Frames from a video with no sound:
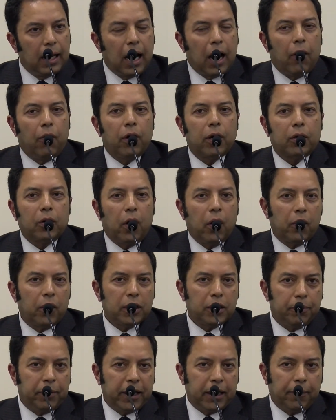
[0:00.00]
our
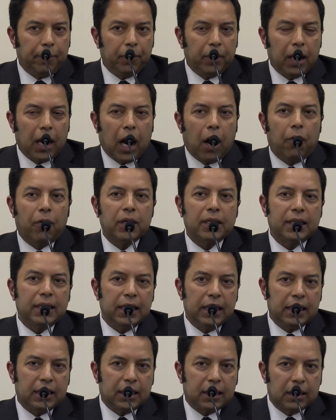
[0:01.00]
congressmen, our
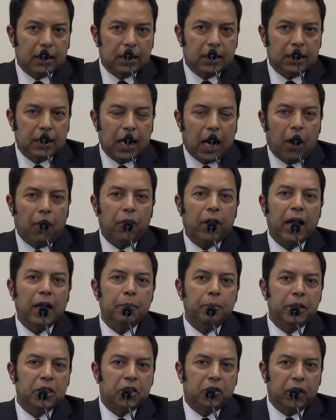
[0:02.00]
senators, our
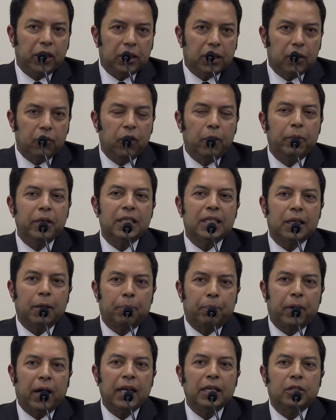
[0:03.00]
administration will be
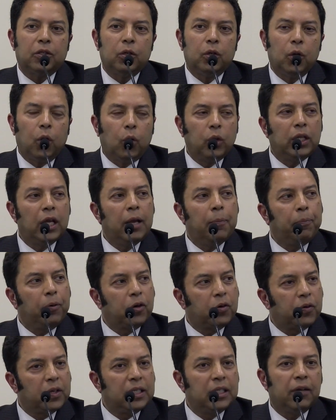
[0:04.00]
surprised to know the
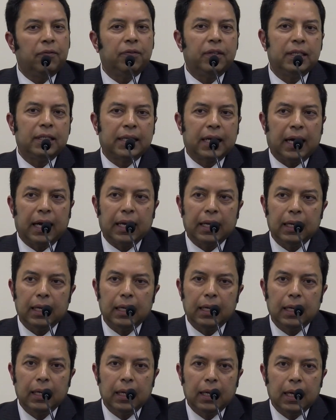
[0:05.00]
hypocrisy of this guy.
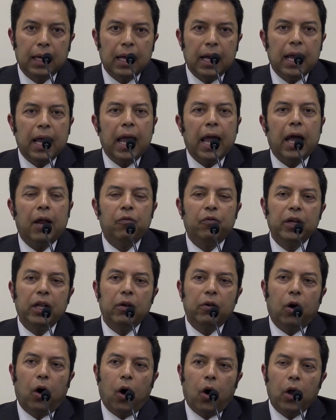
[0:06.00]
And
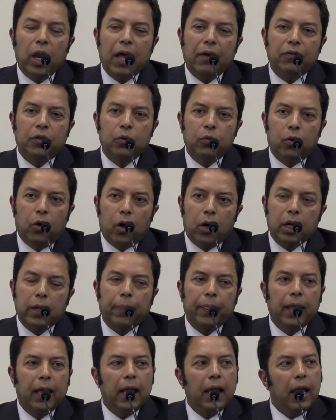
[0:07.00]
we all have to work,
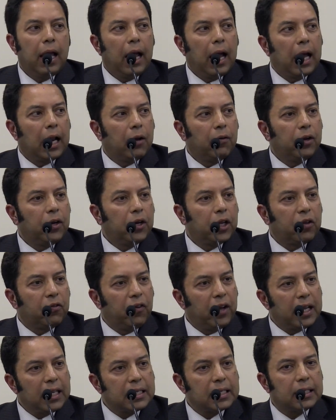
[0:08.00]
and I will
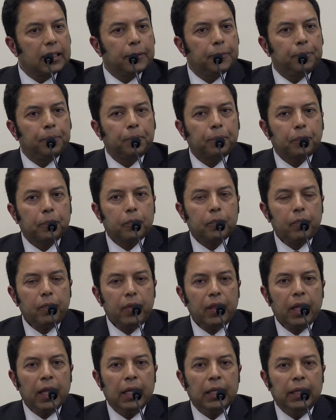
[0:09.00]
request
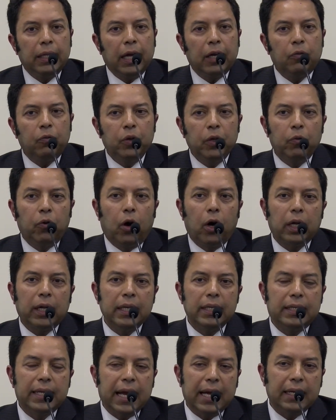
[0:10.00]
that we work
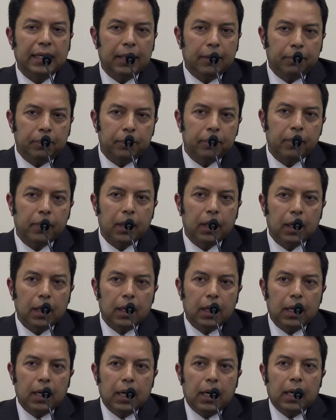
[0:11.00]
in tandem,
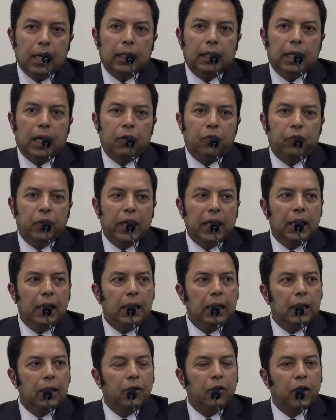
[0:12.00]
that
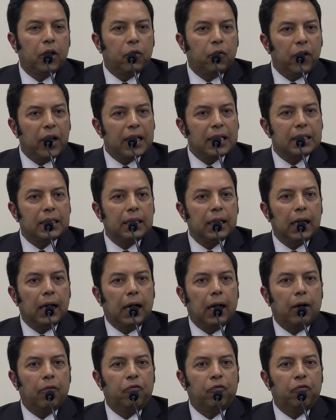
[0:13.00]
we request a